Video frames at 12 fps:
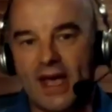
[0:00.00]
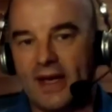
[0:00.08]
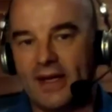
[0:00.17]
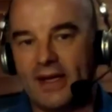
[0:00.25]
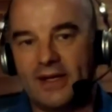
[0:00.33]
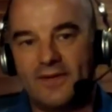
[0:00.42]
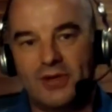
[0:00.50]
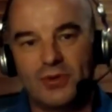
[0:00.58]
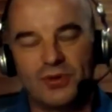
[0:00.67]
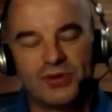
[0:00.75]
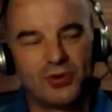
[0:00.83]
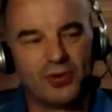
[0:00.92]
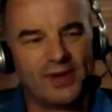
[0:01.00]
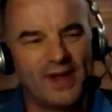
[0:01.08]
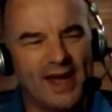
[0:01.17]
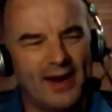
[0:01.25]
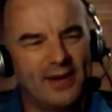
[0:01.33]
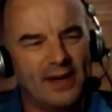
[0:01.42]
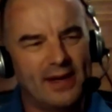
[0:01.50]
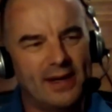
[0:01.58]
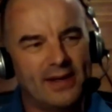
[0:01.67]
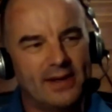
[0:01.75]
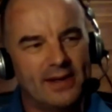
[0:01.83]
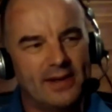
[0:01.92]
any individual story there. And
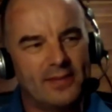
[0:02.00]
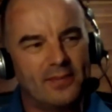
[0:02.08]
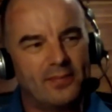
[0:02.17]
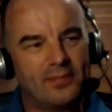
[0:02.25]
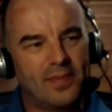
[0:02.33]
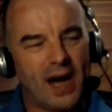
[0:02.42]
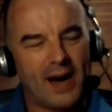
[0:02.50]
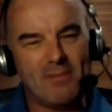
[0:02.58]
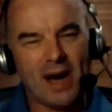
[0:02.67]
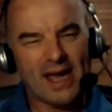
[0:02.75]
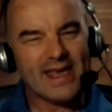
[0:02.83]
my